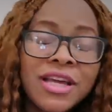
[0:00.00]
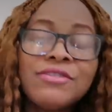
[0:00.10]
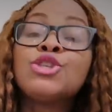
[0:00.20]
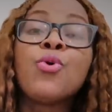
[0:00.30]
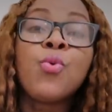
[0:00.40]

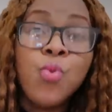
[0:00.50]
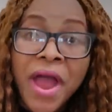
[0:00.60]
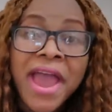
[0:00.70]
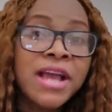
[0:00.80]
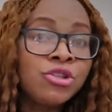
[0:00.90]
There is
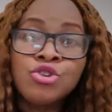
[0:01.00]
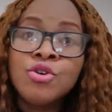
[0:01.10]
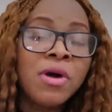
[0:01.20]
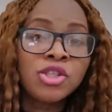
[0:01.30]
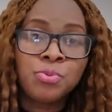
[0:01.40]
way
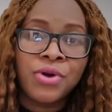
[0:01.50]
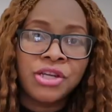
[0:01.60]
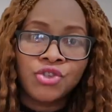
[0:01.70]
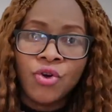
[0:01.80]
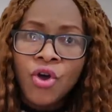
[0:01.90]
too much
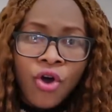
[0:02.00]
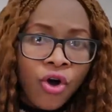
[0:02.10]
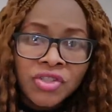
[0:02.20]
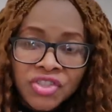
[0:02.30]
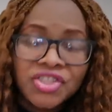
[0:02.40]
pressure
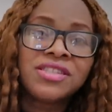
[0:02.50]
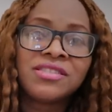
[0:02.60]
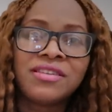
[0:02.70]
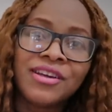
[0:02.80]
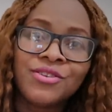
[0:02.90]
on this
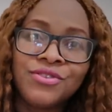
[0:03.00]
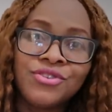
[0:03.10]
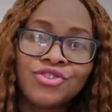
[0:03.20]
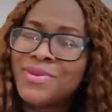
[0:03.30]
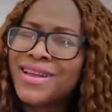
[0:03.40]
side of
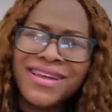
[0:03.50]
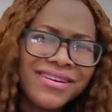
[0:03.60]
YouTube.